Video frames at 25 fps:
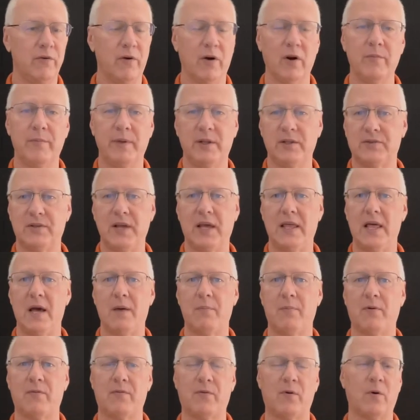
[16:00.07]
you've heard me say
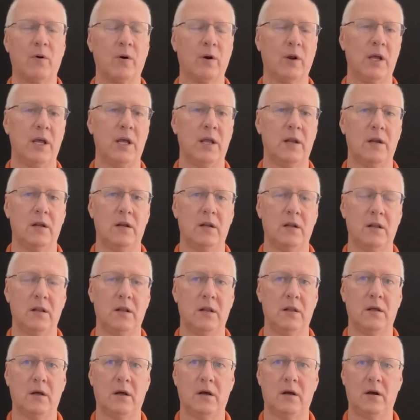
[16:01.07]
that before in
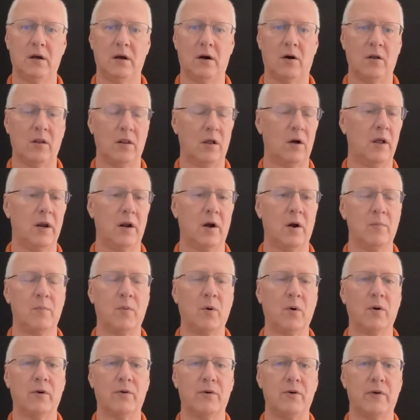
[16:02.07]
the uh, in our
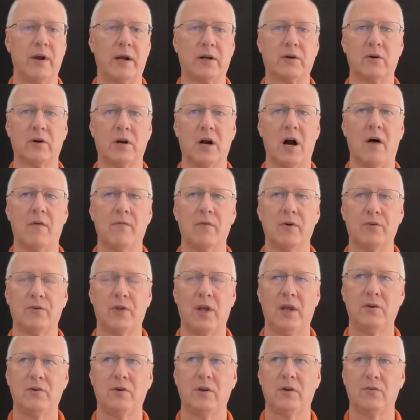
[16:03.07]
board of director
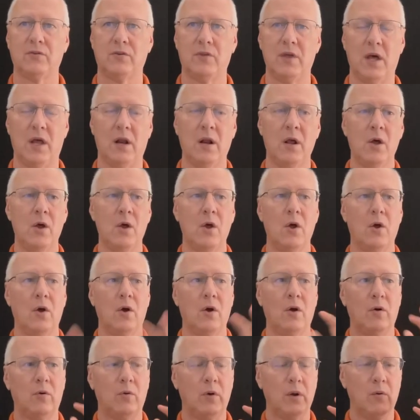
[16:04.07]
conversations that
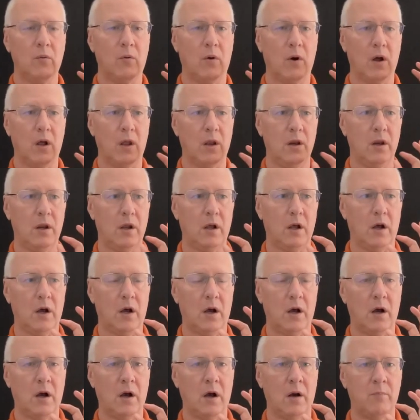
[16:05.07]
we want
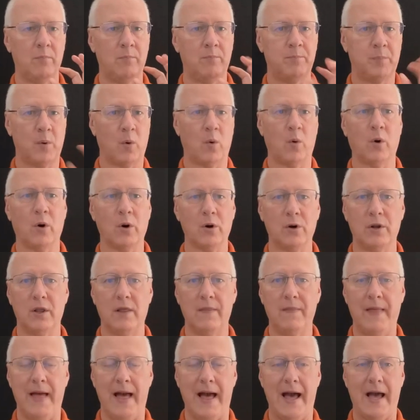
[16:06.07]
a
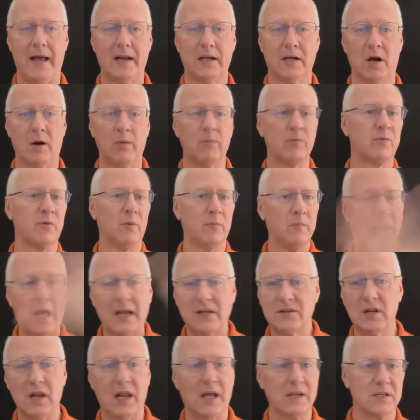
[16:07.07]
board that comes from
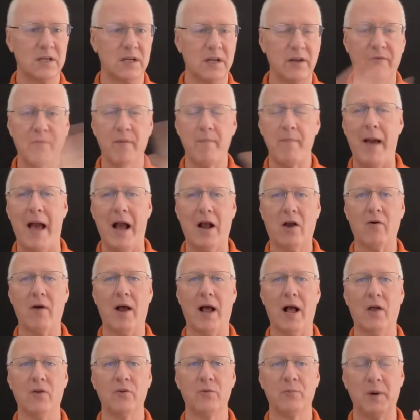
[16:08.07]
lots and lots of different
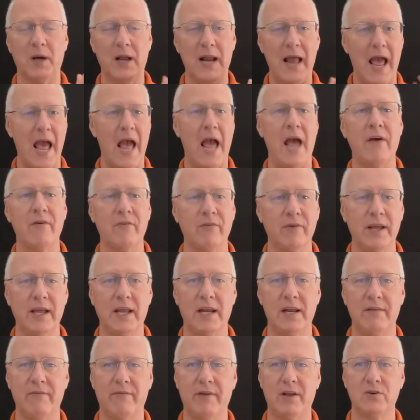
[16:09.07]
backgrounds, but
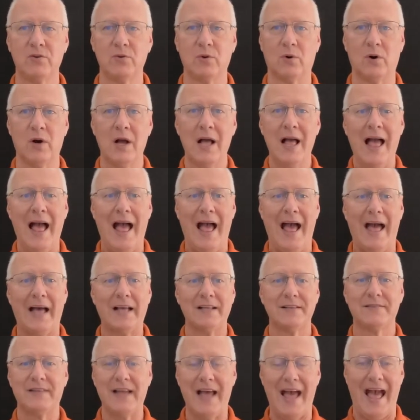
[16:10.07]
every individual
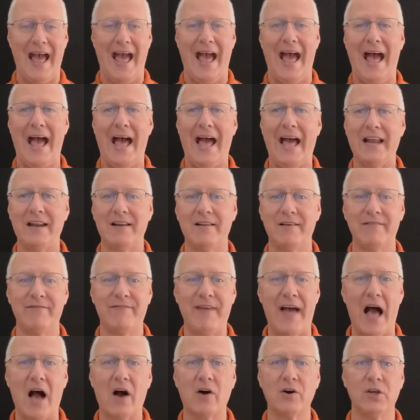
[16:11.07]
has to add
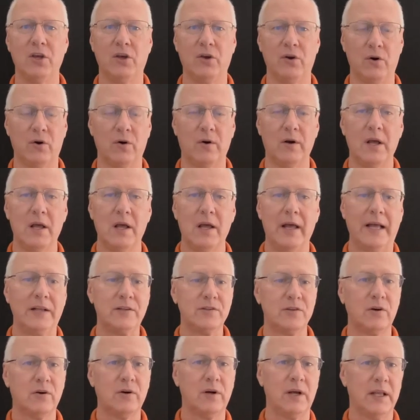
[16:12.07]
value.
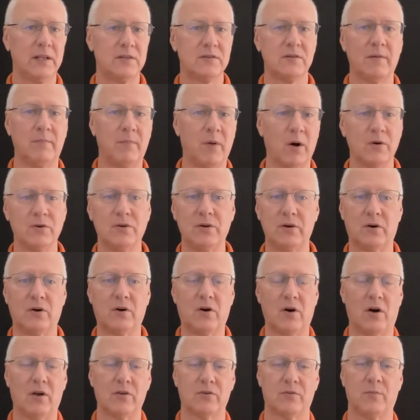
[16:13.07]
And so it's a marginal
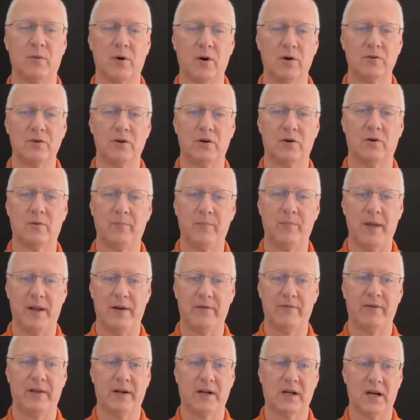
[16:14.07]
cost, marginal
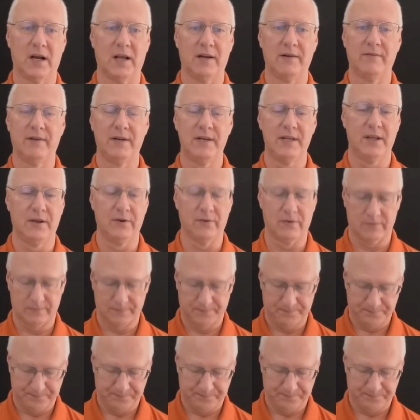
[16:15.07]
benefit kind of a deal.